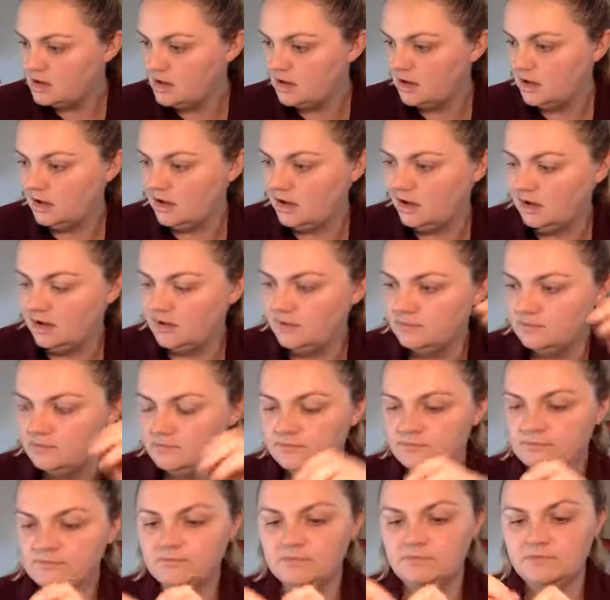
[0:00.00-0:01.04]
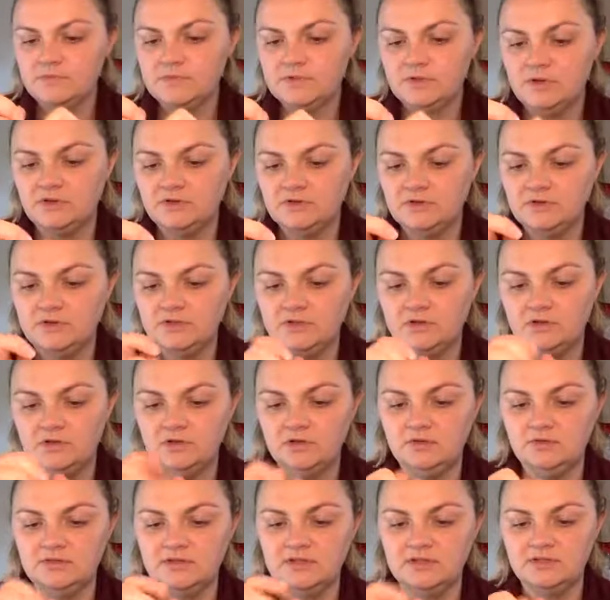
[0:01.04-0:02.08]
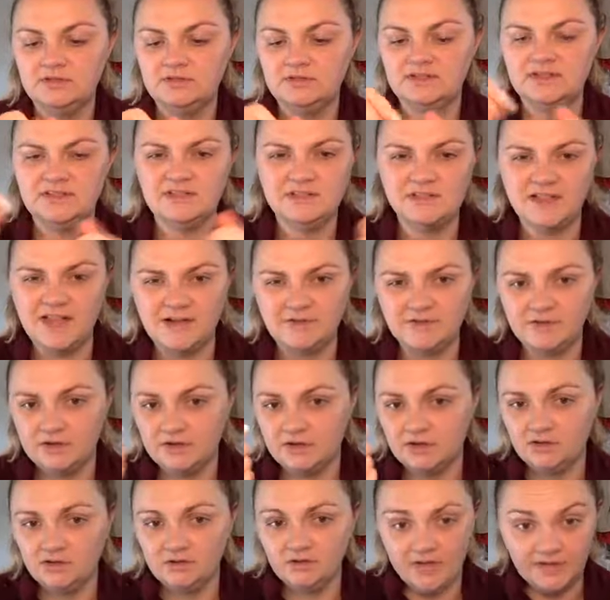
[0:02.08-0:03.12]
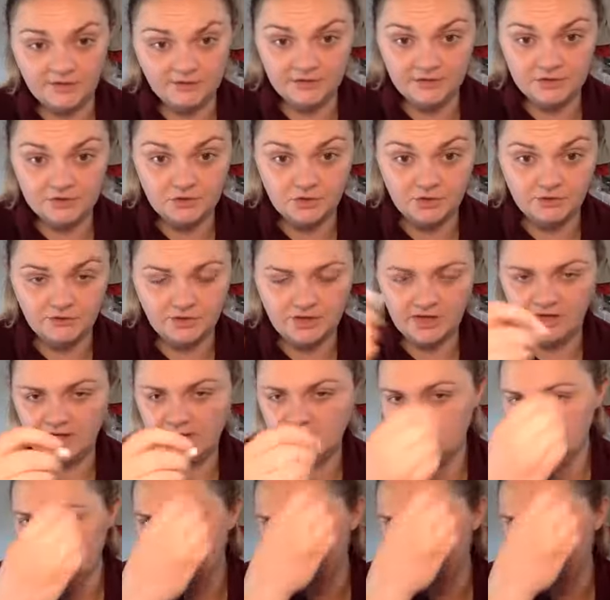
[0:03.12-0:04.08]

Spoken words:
So I'll just use this. This is lavender. Lavender is good for a headache too,